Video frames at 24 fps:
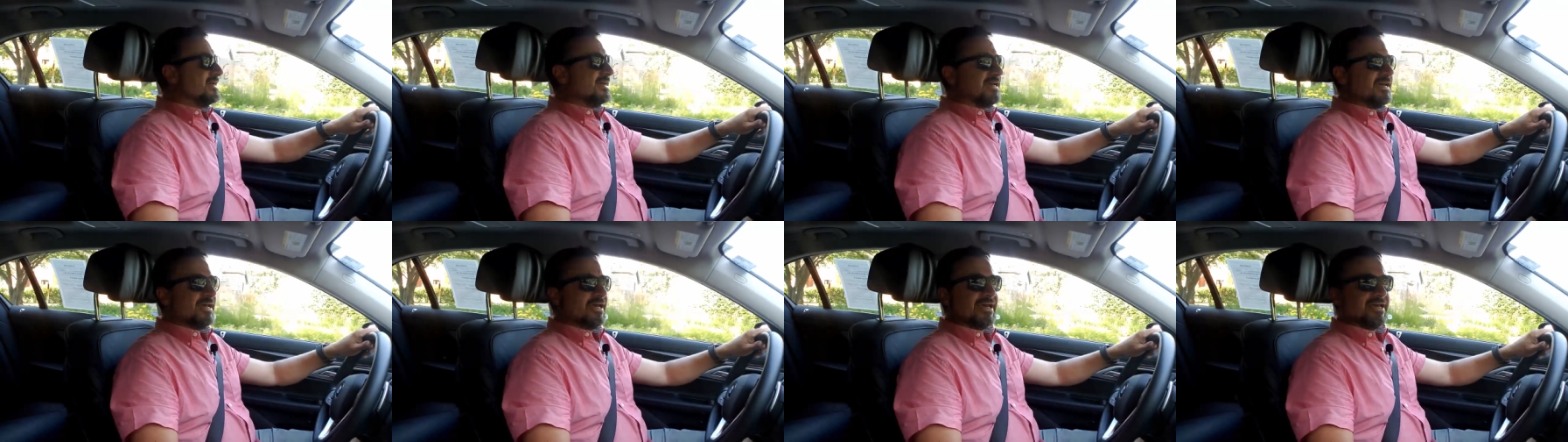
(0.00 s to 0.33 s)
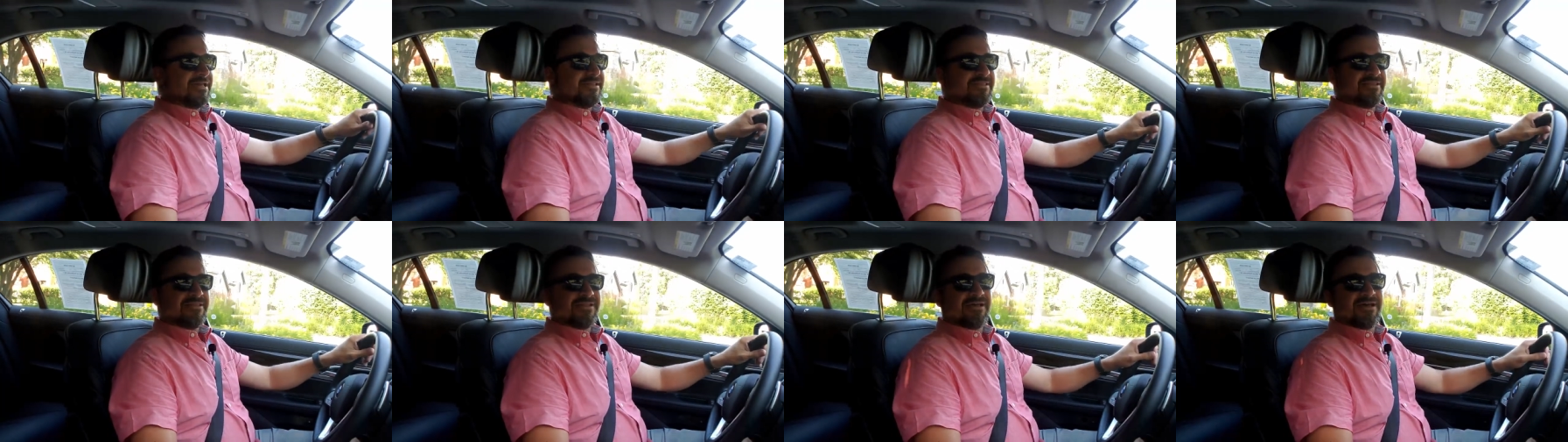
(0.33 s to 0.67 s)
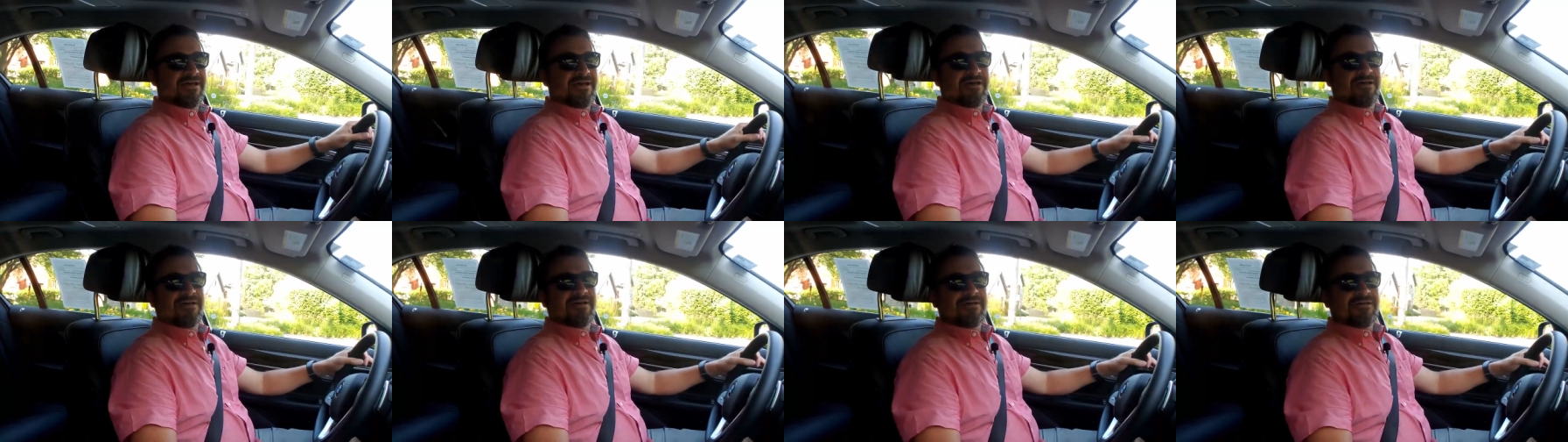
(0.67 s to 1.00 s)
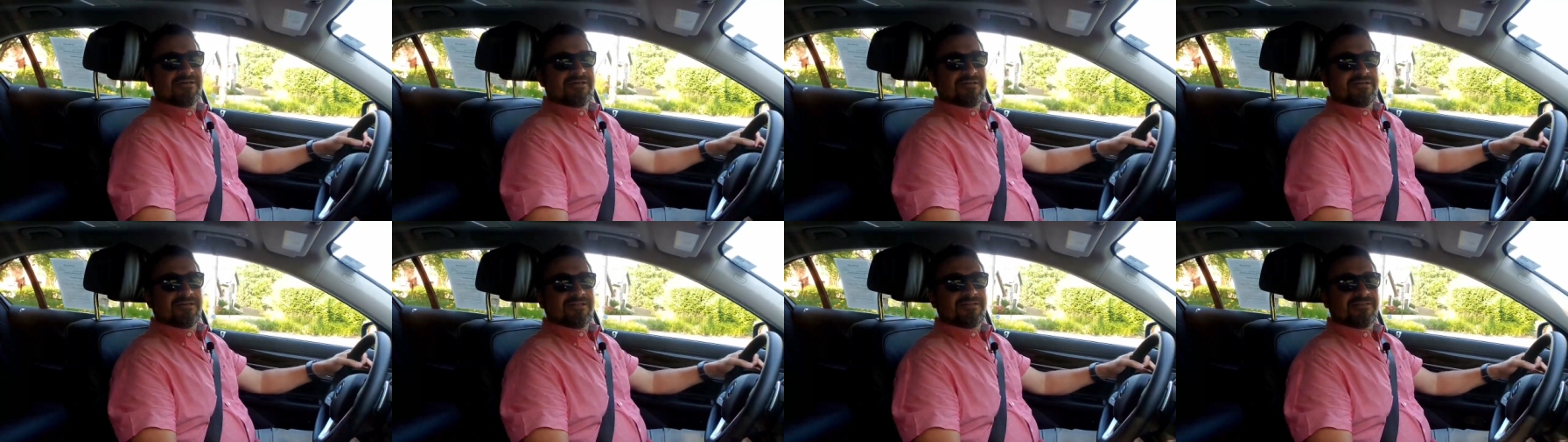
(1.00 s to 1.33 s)
and uh,
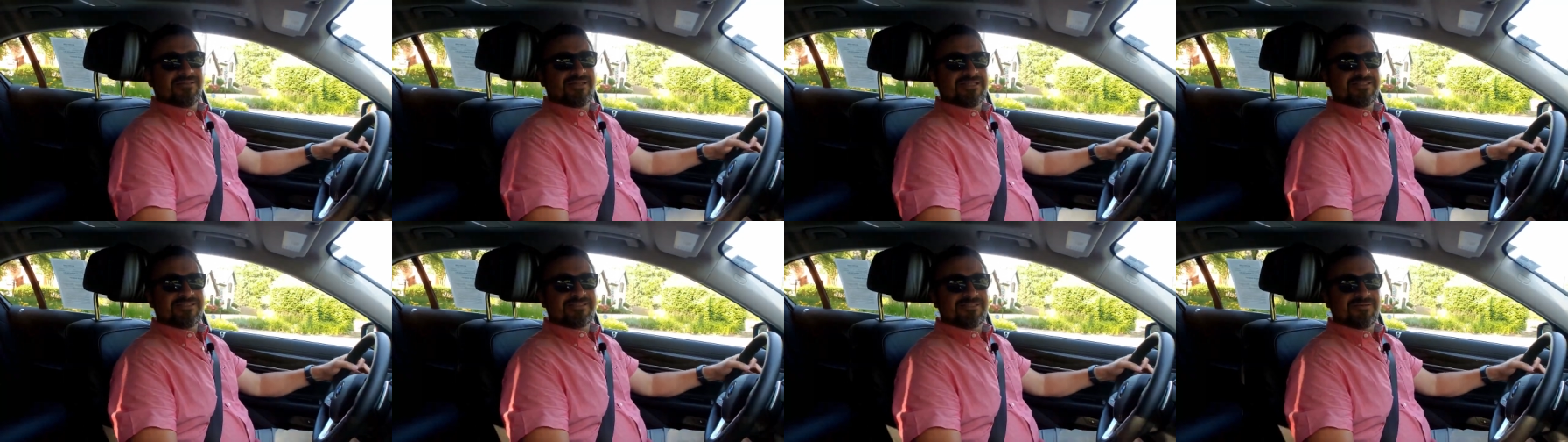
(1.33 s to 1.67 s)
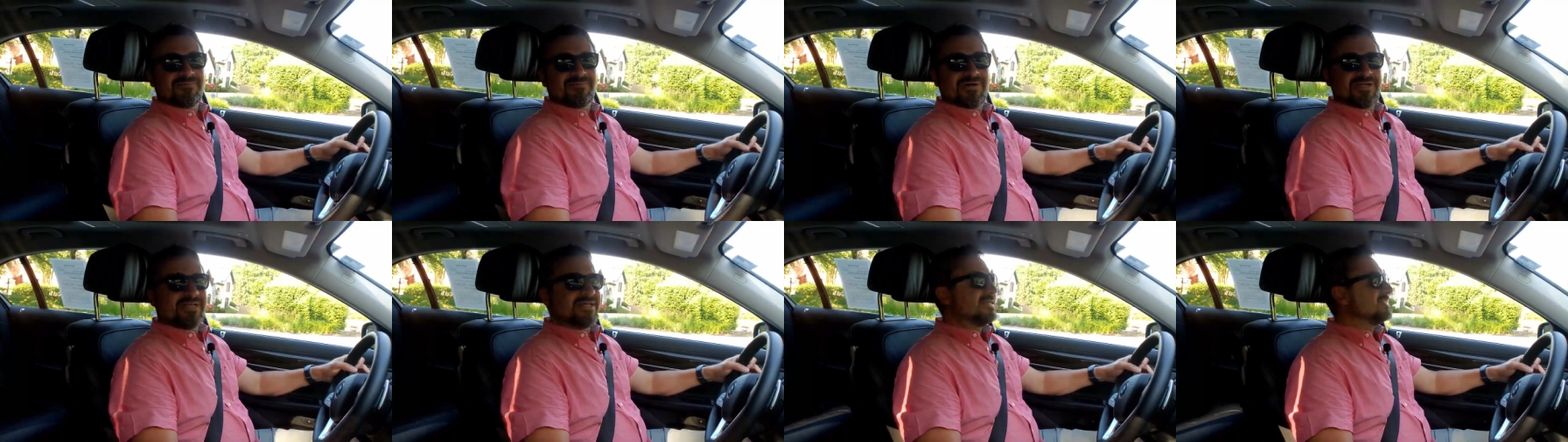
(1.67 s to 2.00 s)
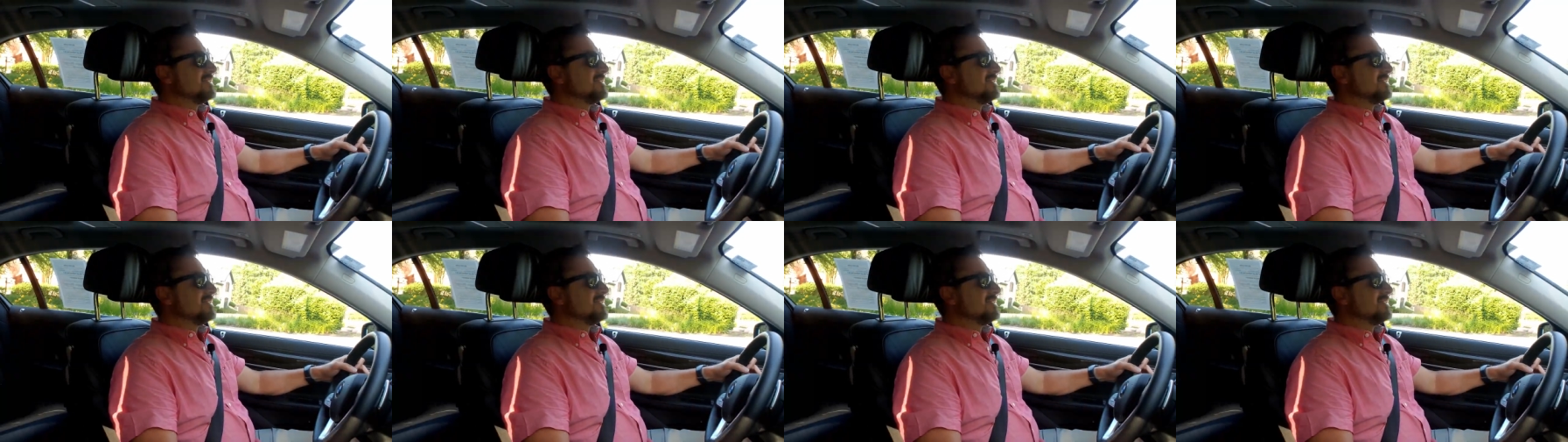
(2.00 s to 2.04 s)
let somebody